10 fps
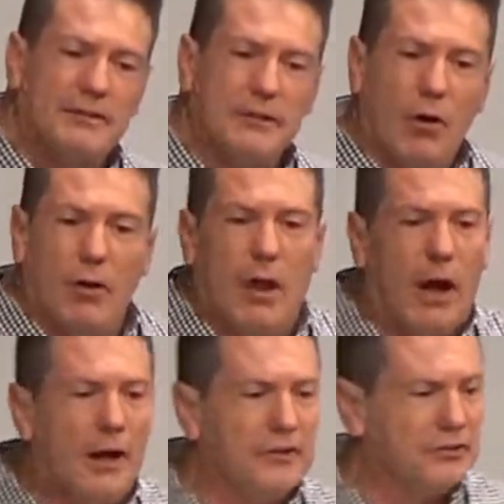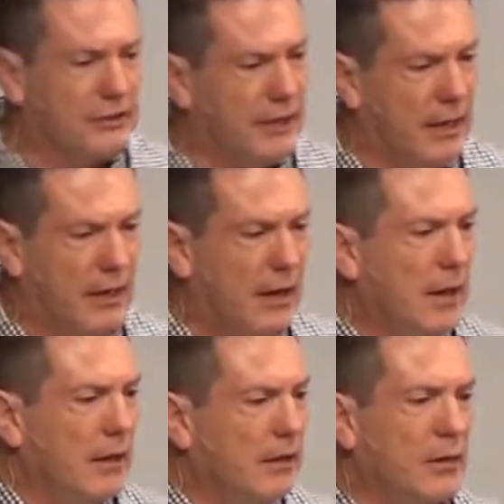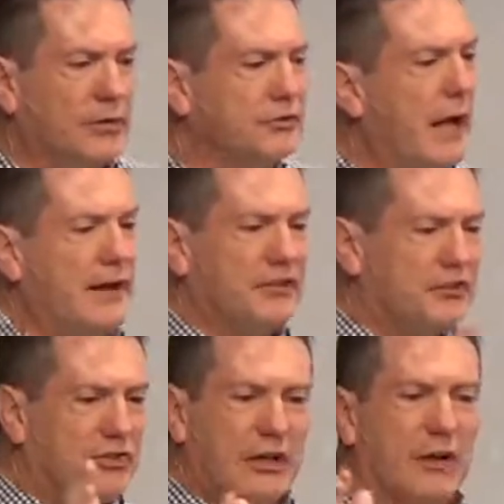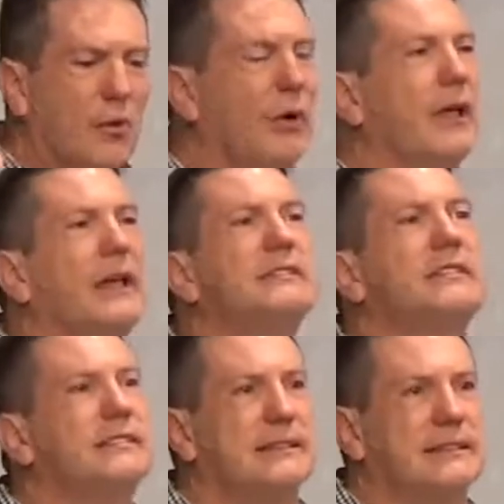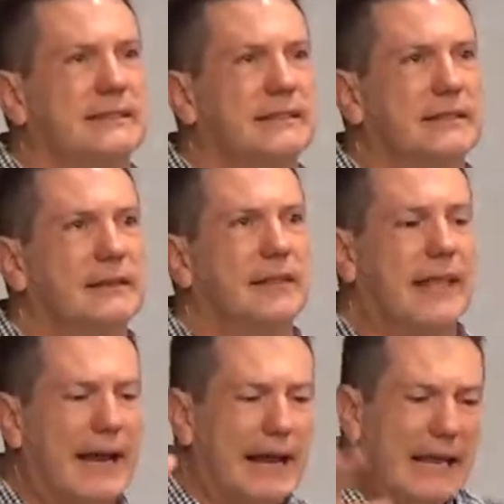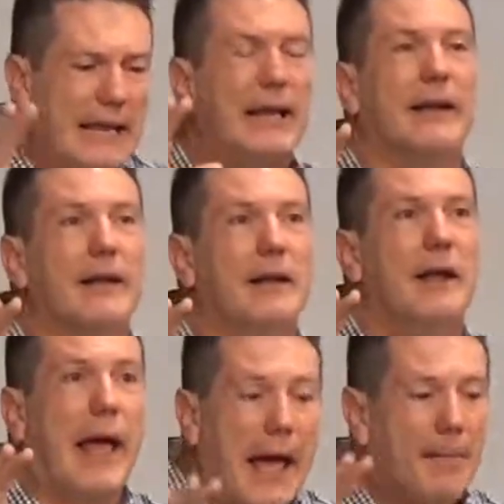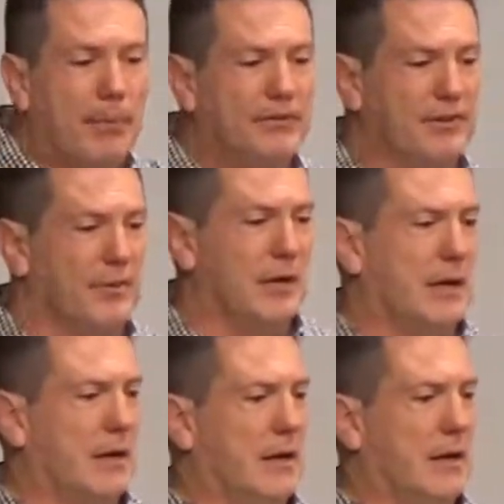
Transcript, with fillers: in all honesty, there was not a single instant that it happened to me,